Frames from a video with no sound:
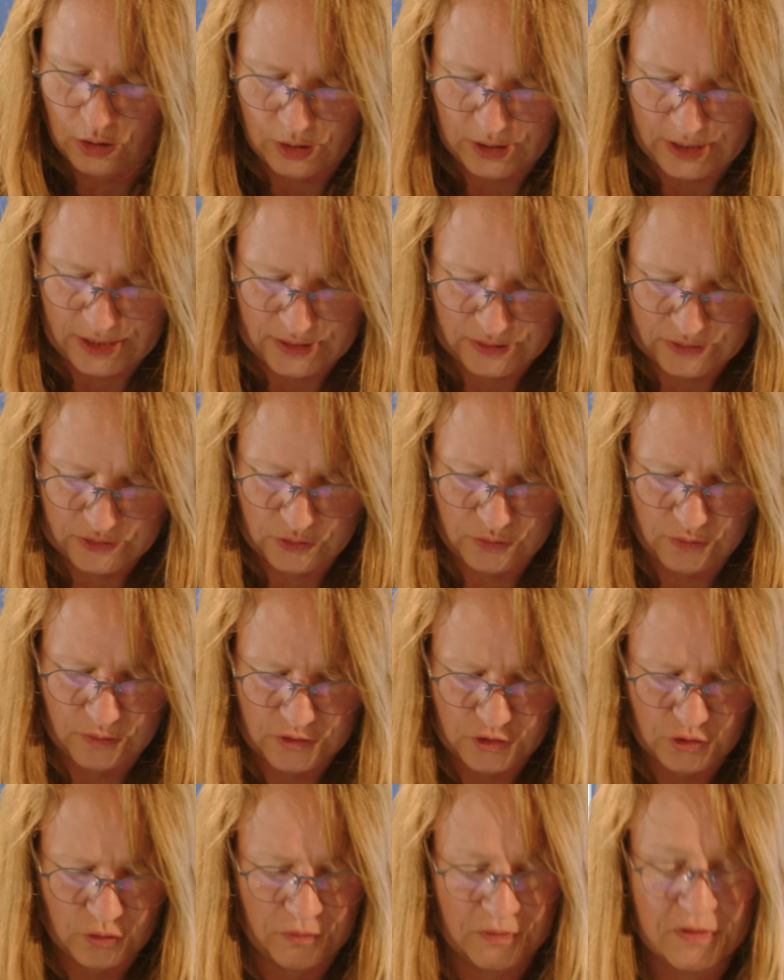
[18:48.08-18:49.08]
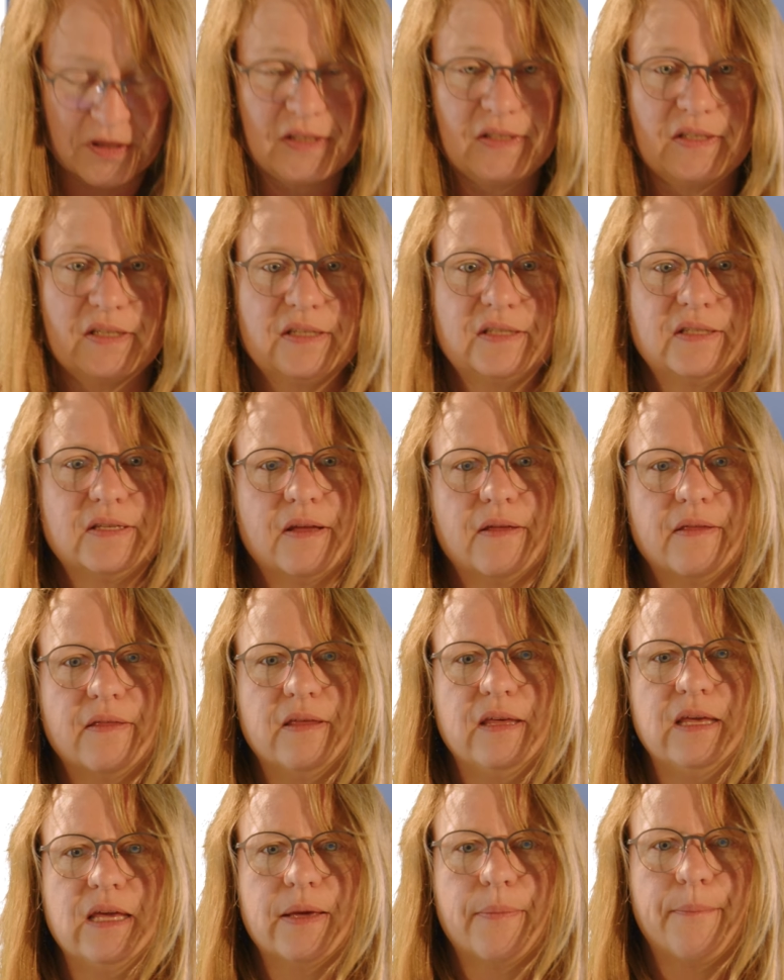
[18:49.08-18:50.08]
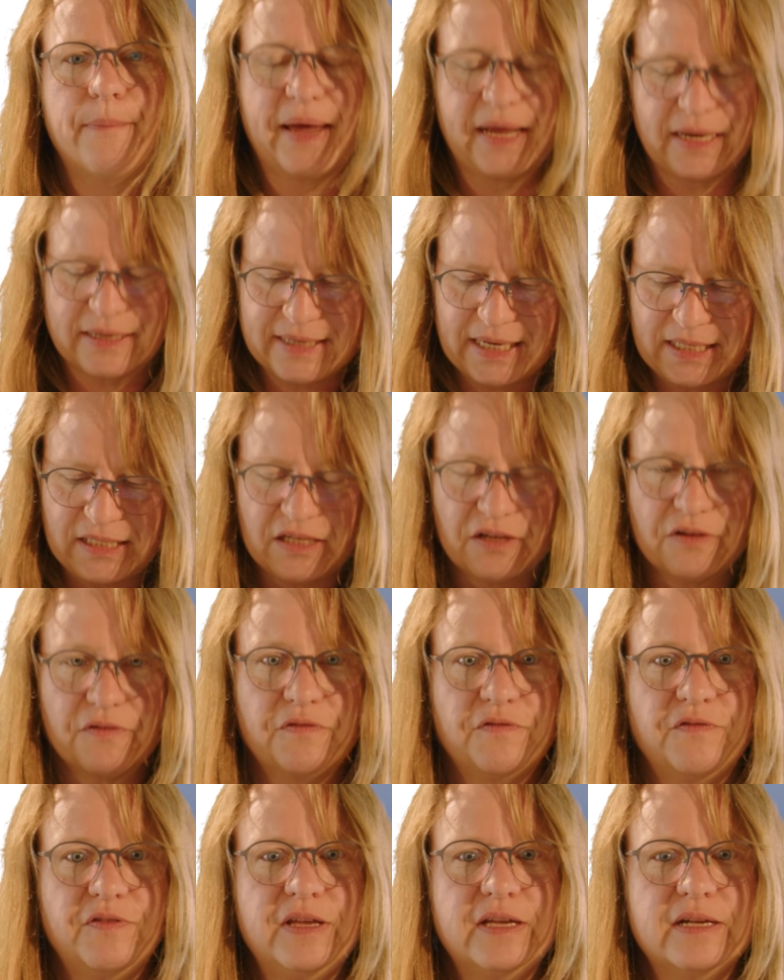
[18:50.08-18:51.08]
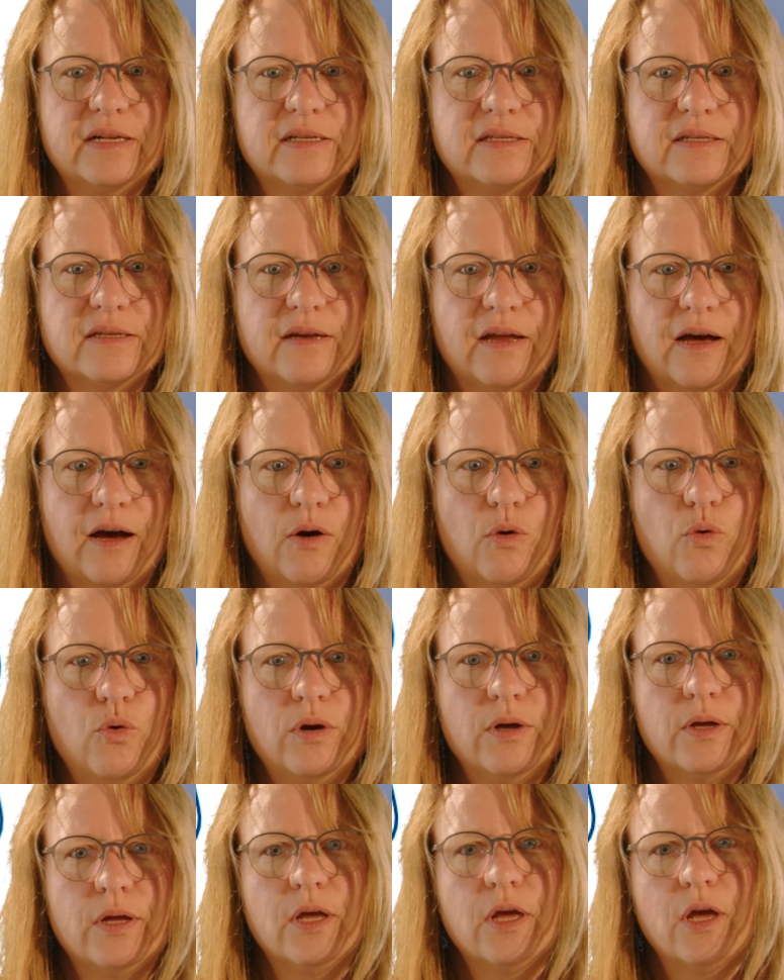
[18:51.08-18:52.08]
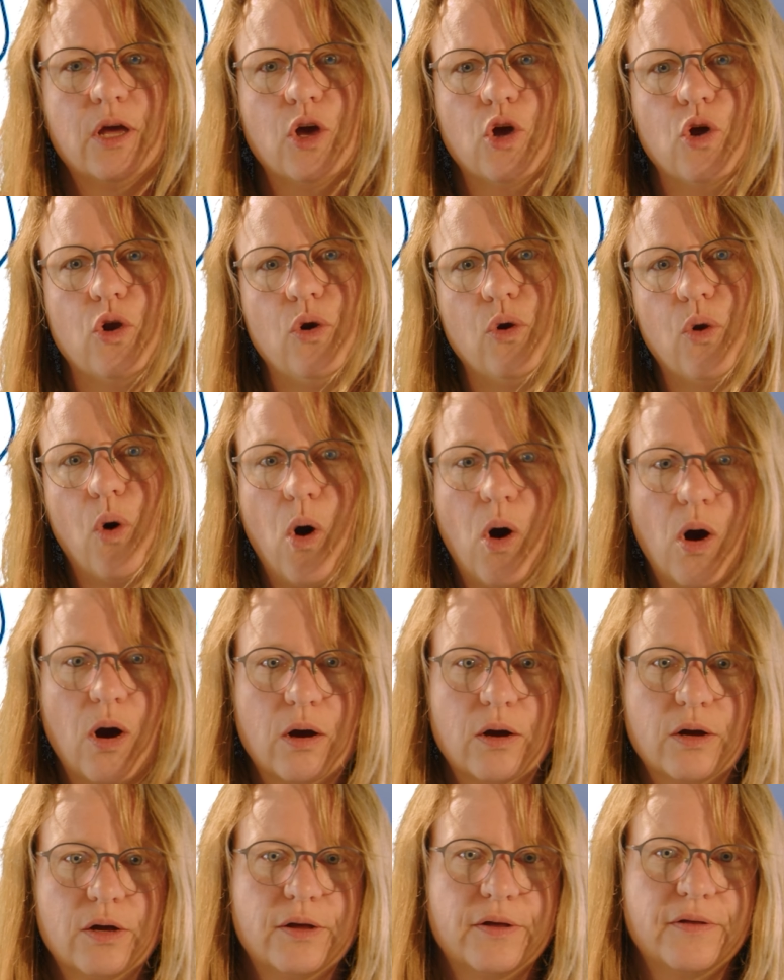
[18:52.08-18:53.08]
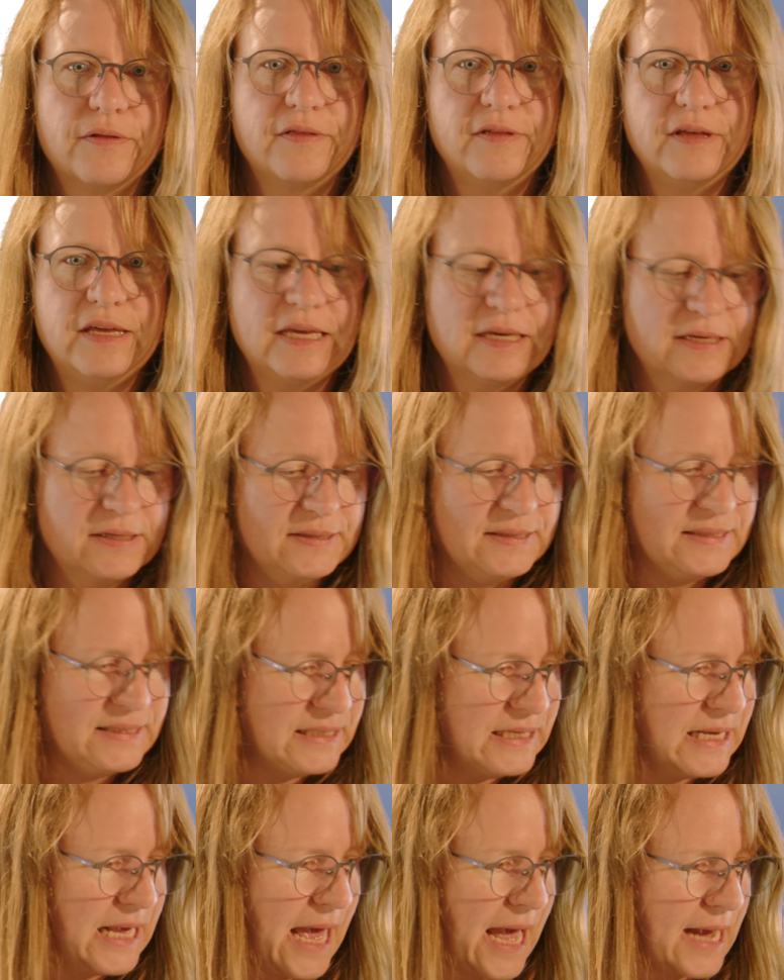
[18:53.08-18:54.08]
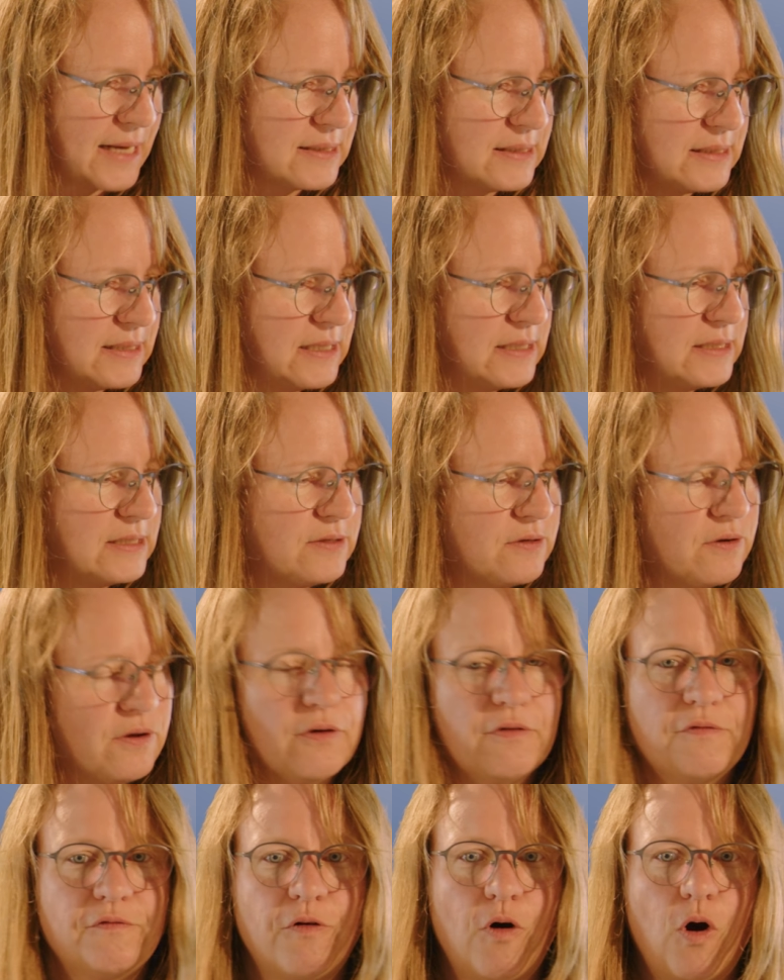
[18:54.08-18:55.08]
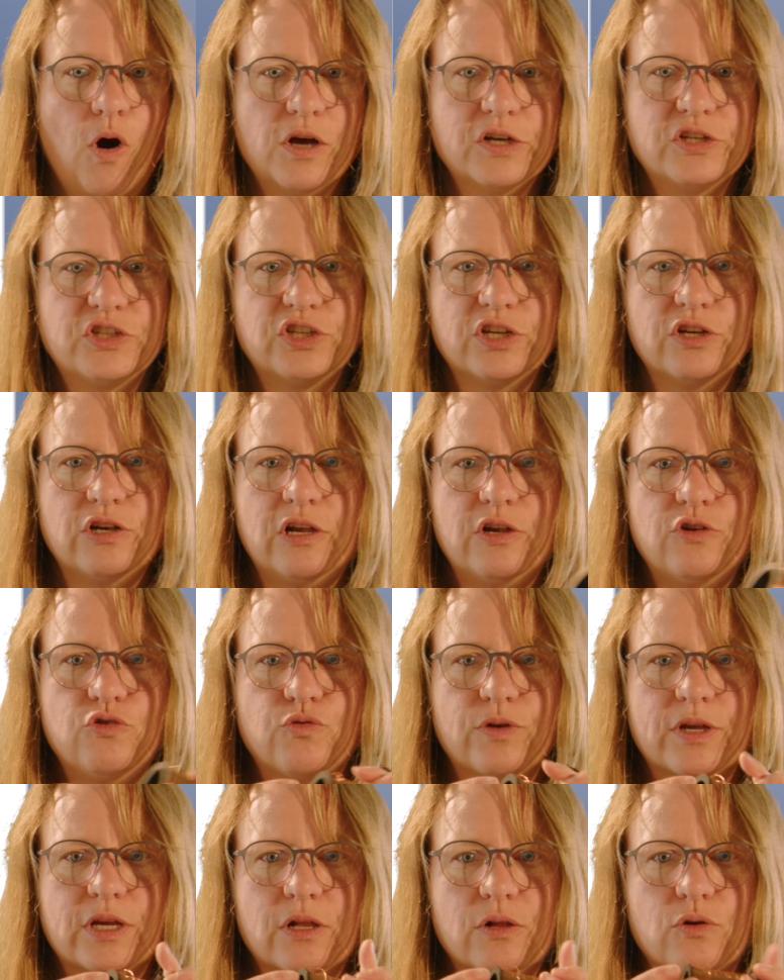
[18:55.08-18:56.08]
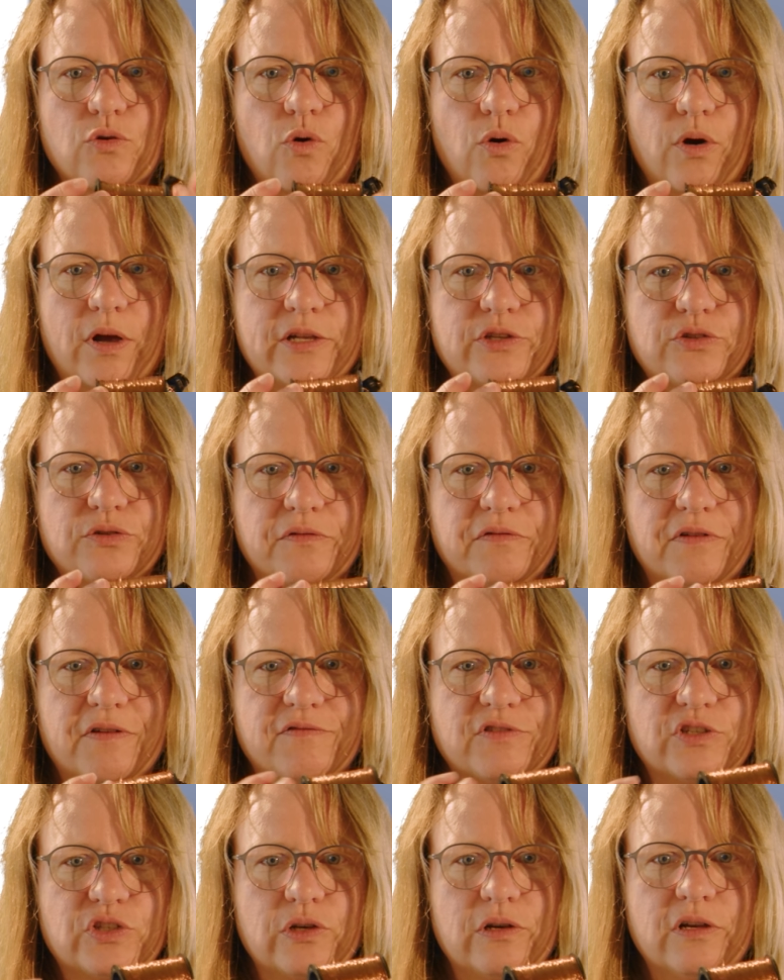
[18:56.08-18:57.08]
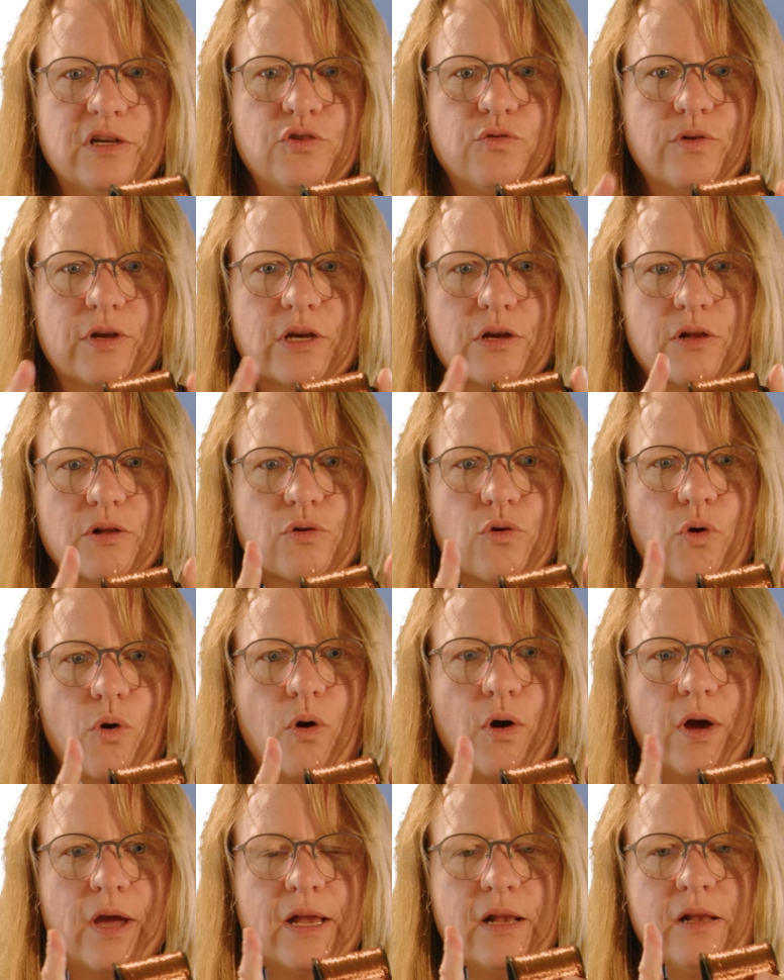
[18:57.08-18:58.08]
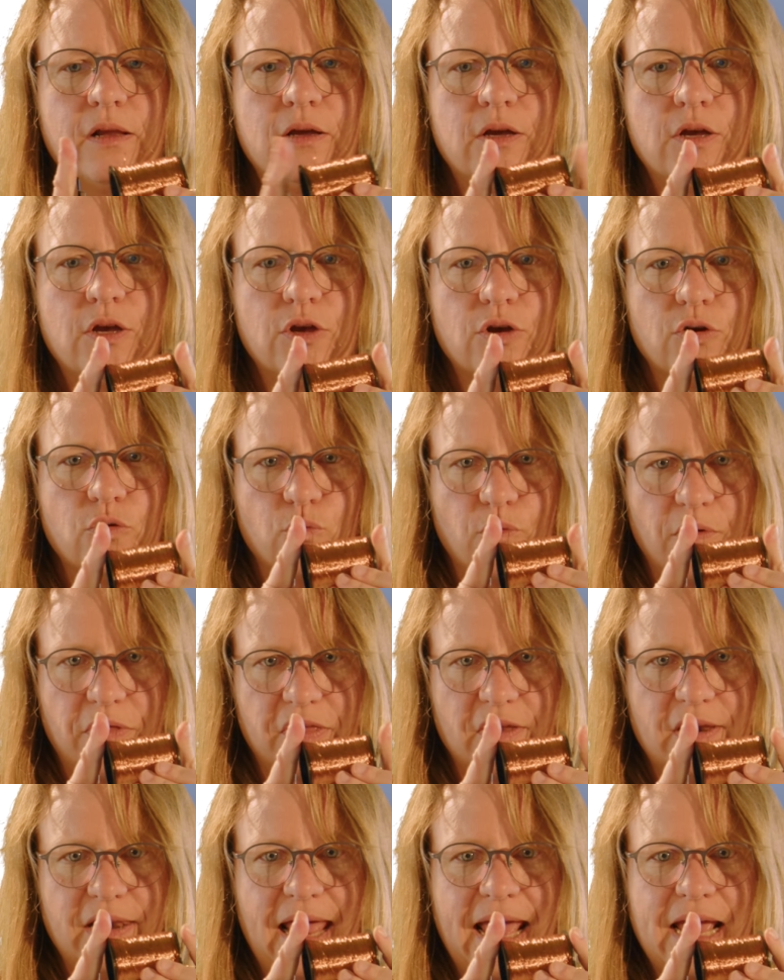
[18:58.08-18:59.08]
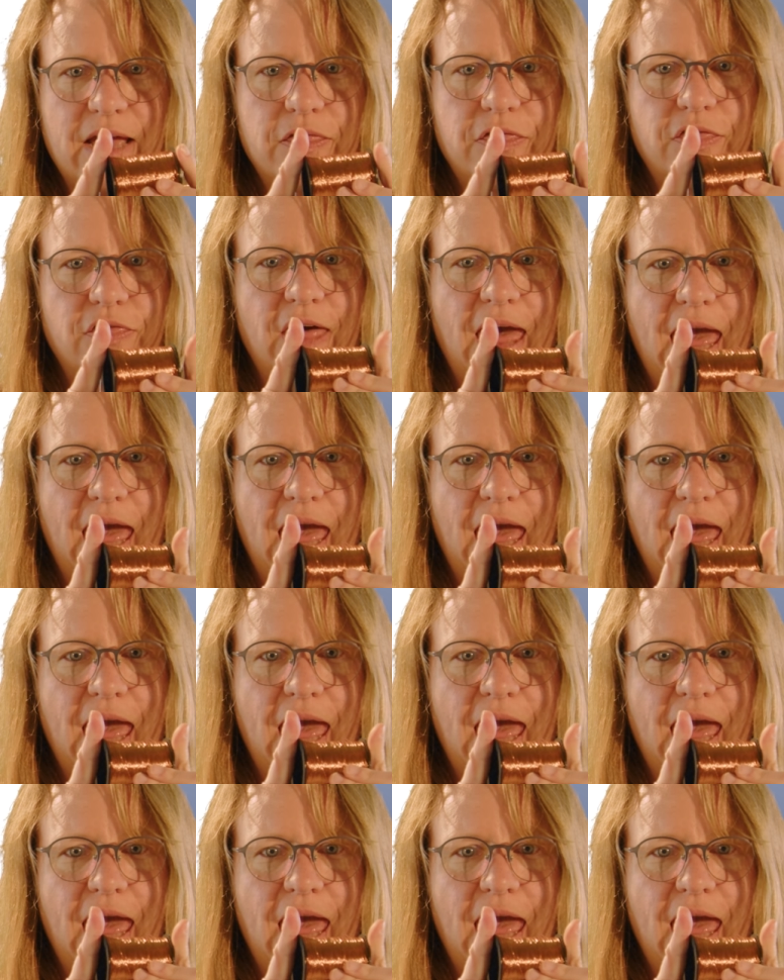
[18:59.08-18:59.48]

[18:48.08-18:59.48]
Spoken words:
Okay, so this is the magnetic field now along the z-axis for a cylindrical coil. So if we have a cylindrical coil with a length